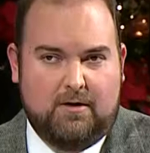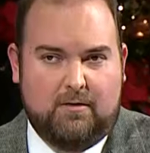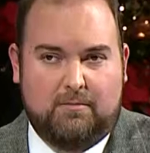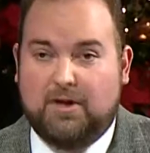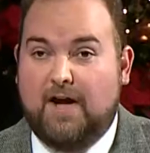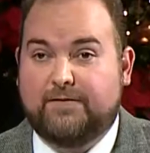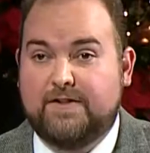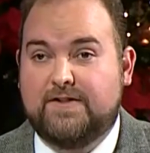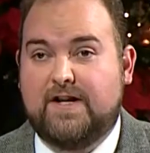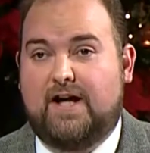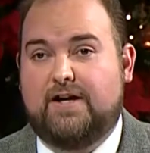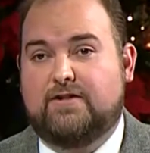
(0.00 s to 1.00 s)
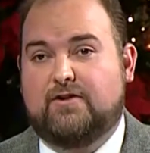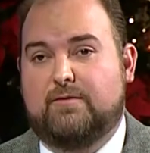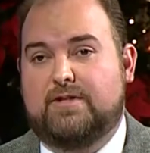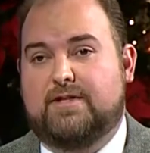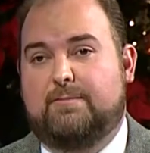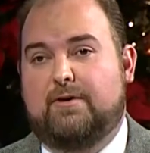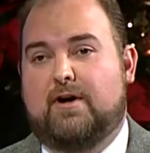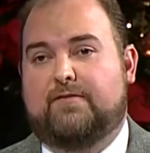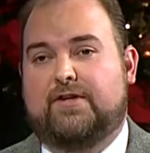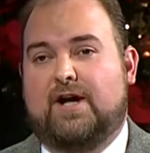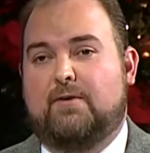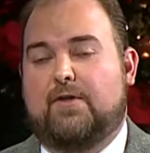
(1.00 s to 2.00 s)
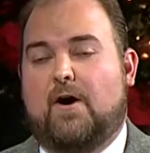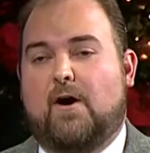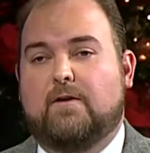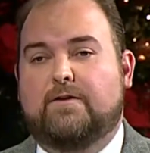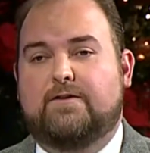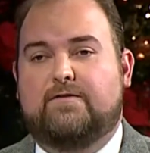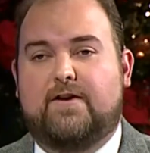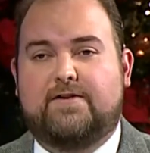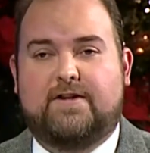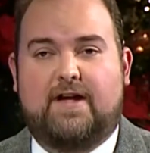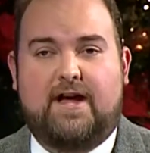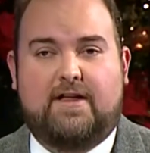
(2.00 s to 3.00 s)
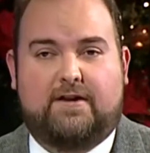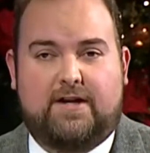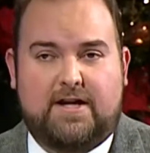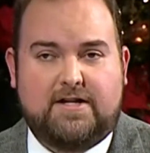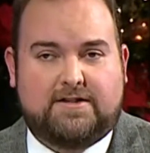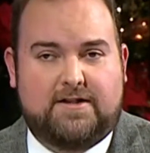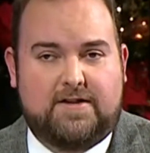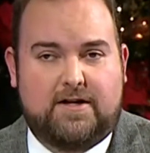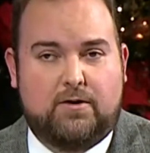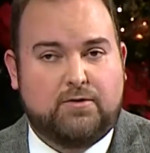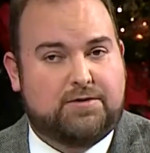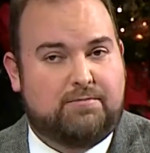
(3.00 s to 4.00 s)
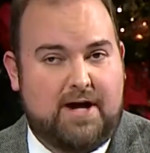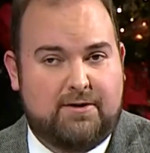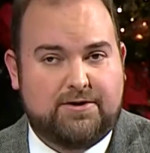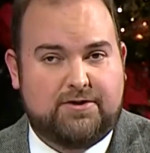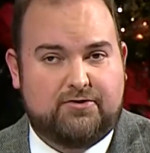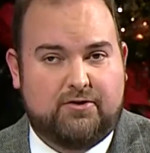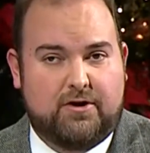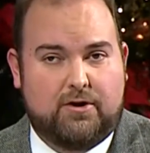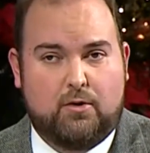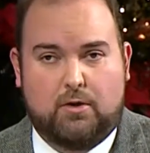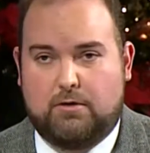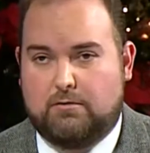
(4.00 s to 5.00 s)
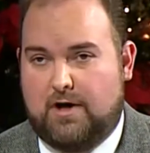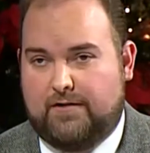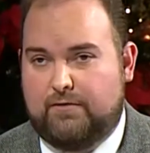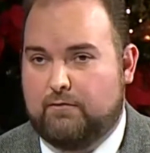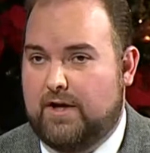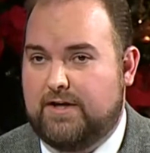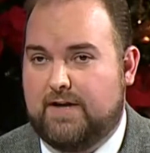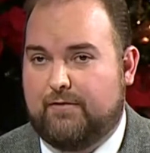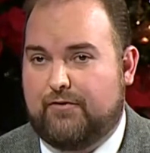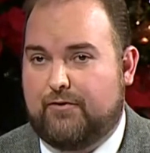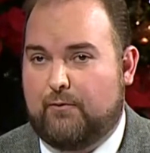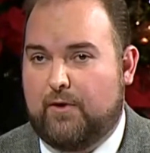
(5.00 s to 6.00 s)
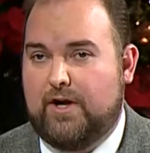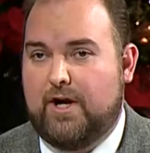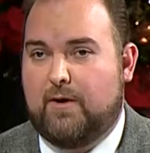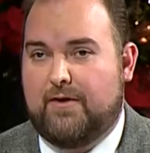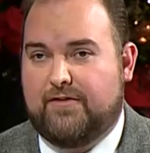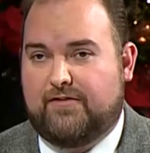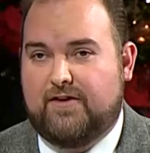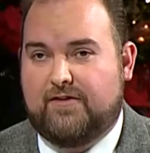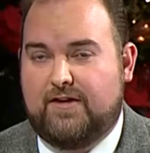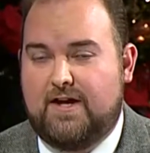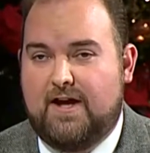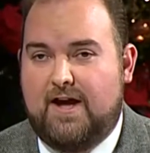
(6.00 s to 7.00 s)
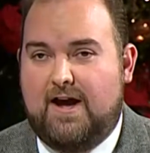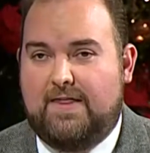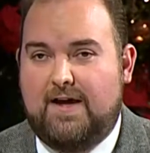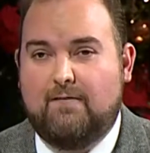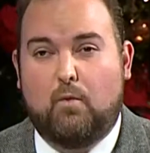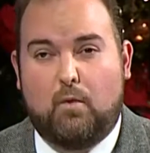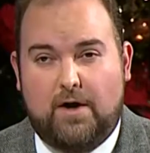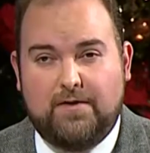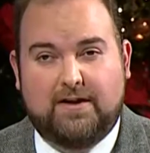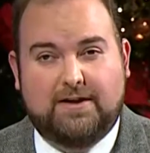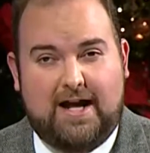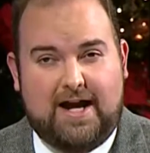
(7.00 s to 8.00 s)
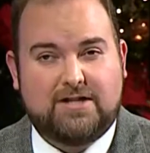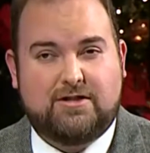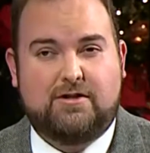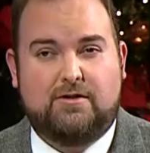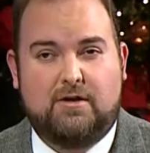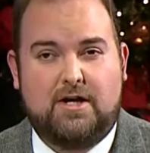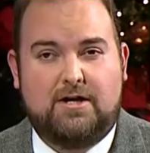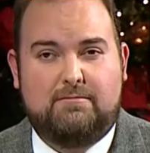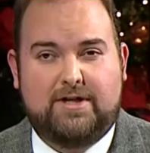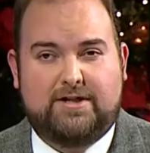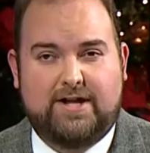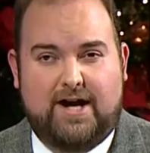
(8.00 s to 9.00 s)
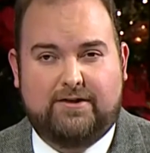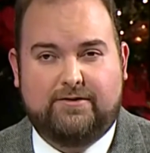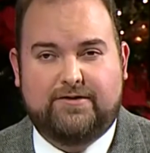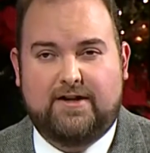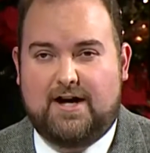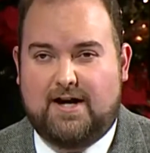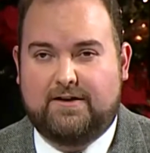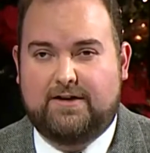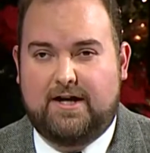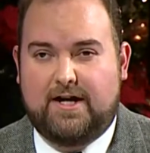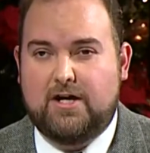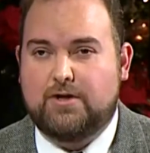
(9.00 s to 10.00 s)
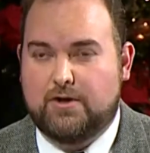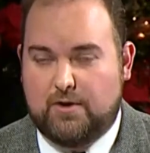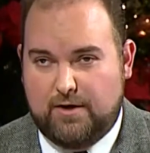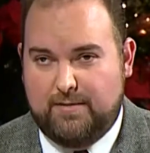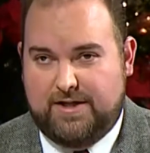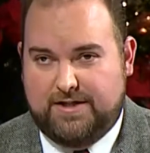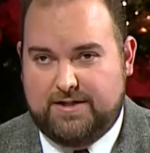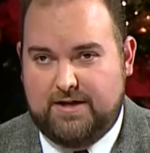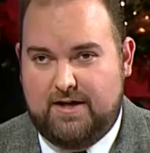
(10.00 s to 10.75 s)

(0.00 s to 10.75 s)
Well, Bluffton's holiday tournament tipping off tonight with Arlington facing Allen East and the host Pirates drawing Cory-Rawson. Red Devils 3-0 on the season, and they have won the last two McDonald's holiday tournaments.